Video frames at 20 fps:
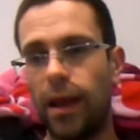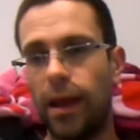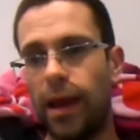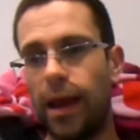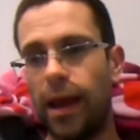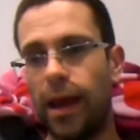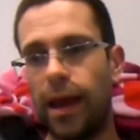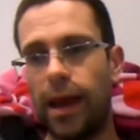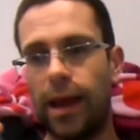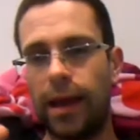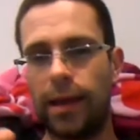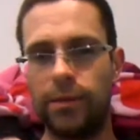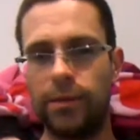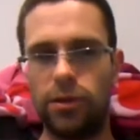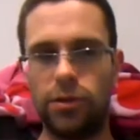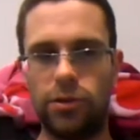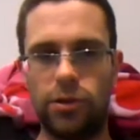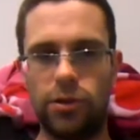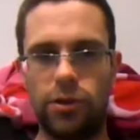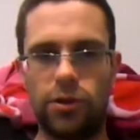
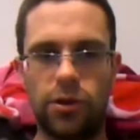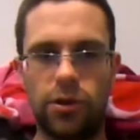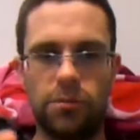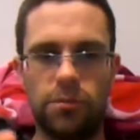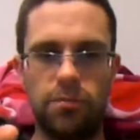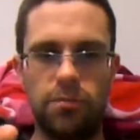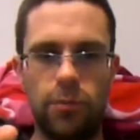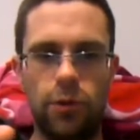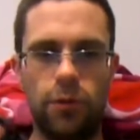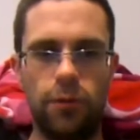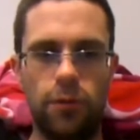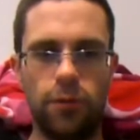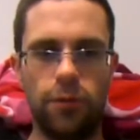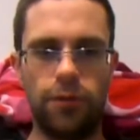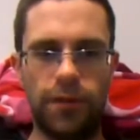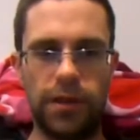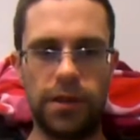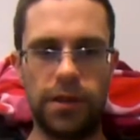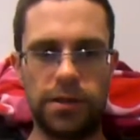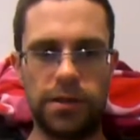And you could move all the
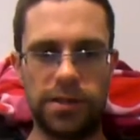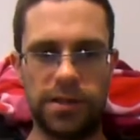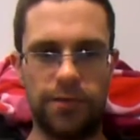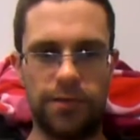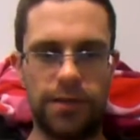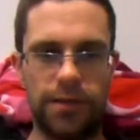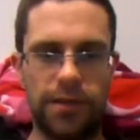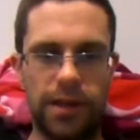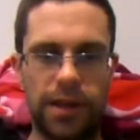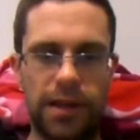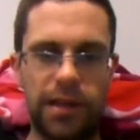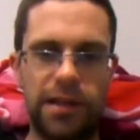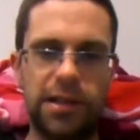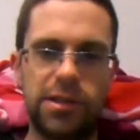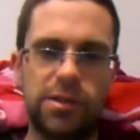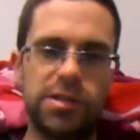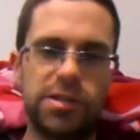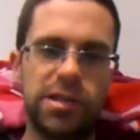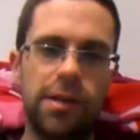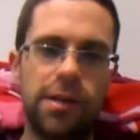fingers and everything, and
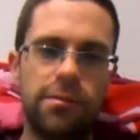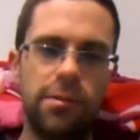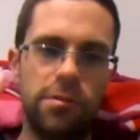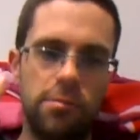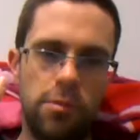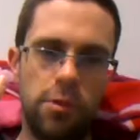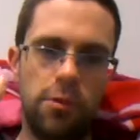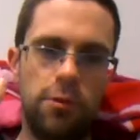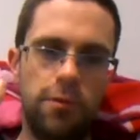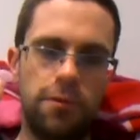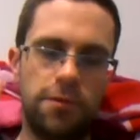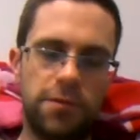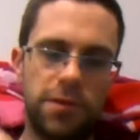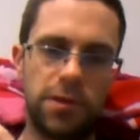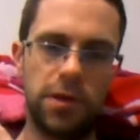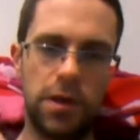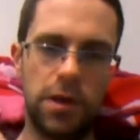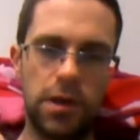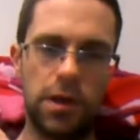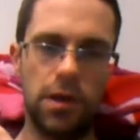each time you
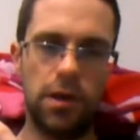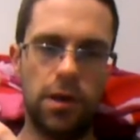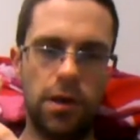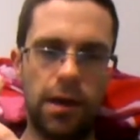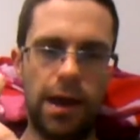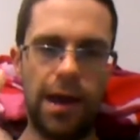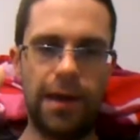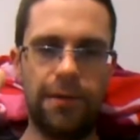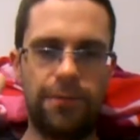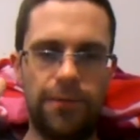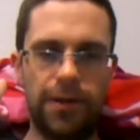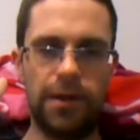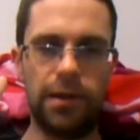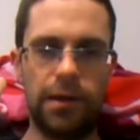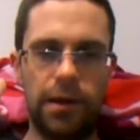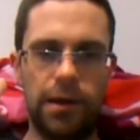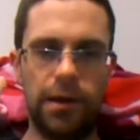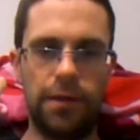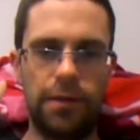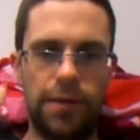moved a
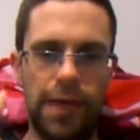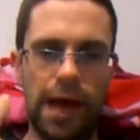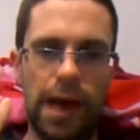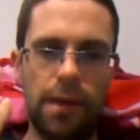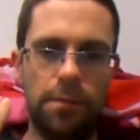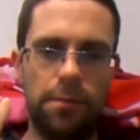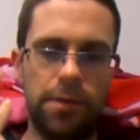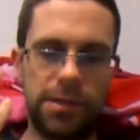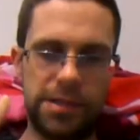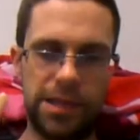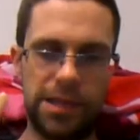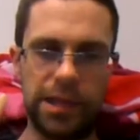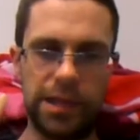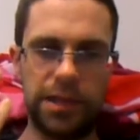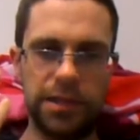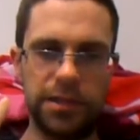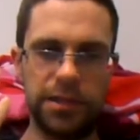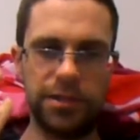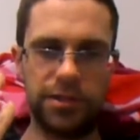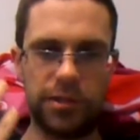finger, that
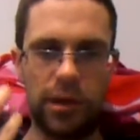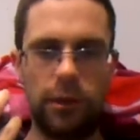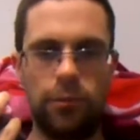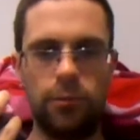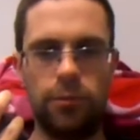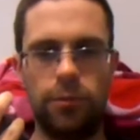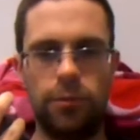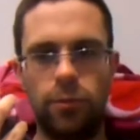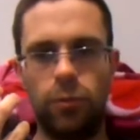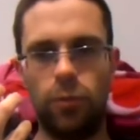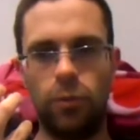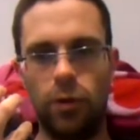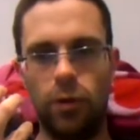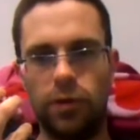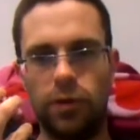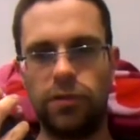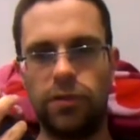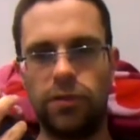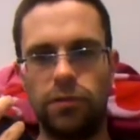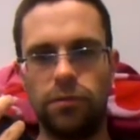particular stone
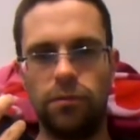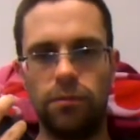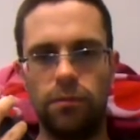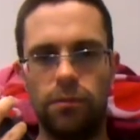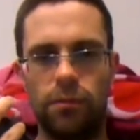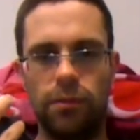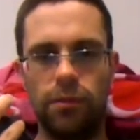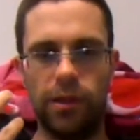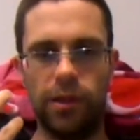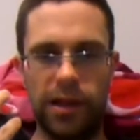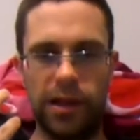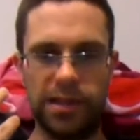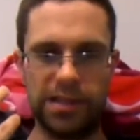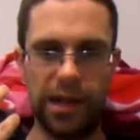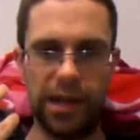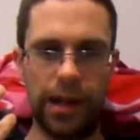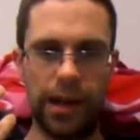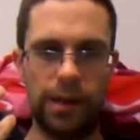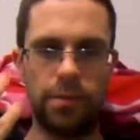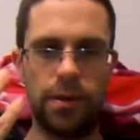would light
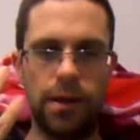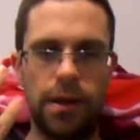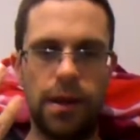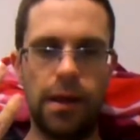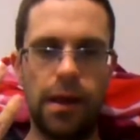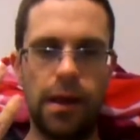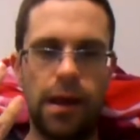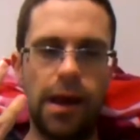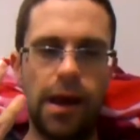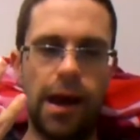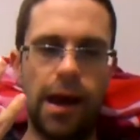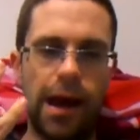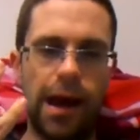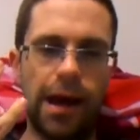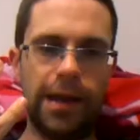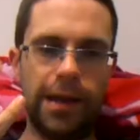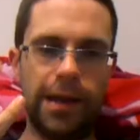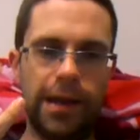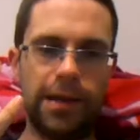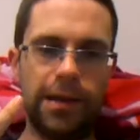up,
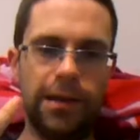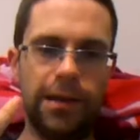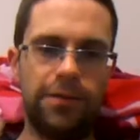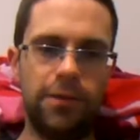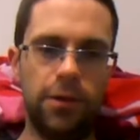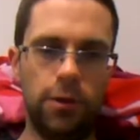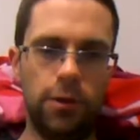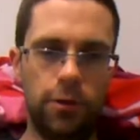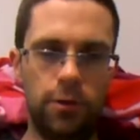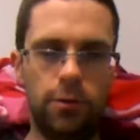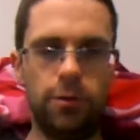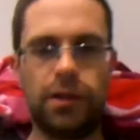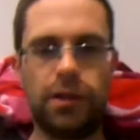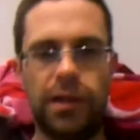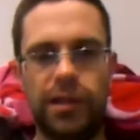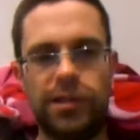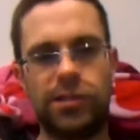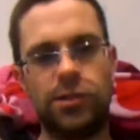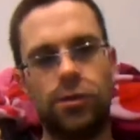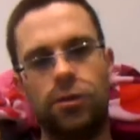and then if you
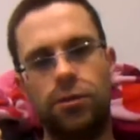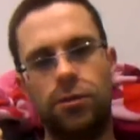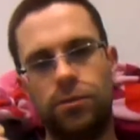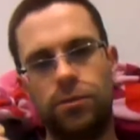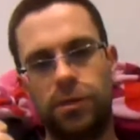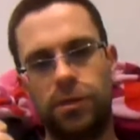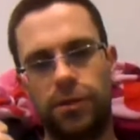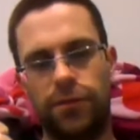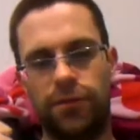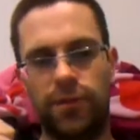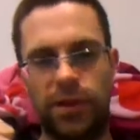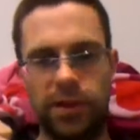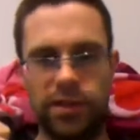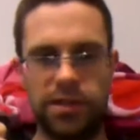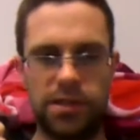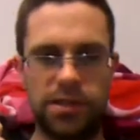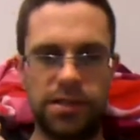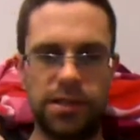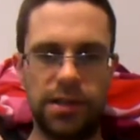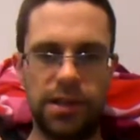clenched your
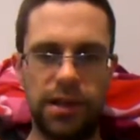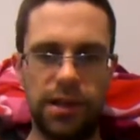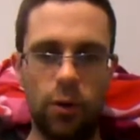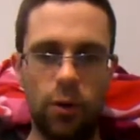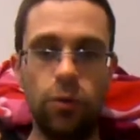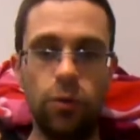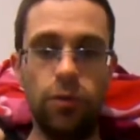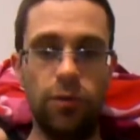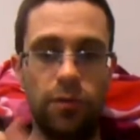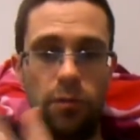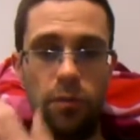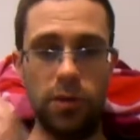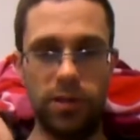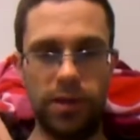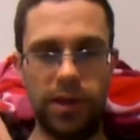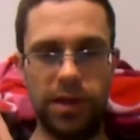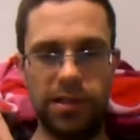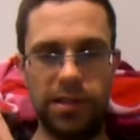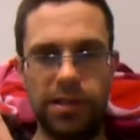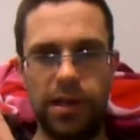fist, all of them would
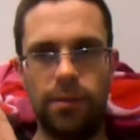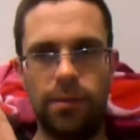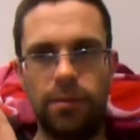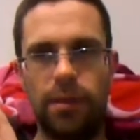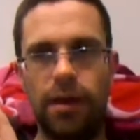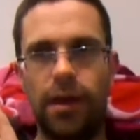light up.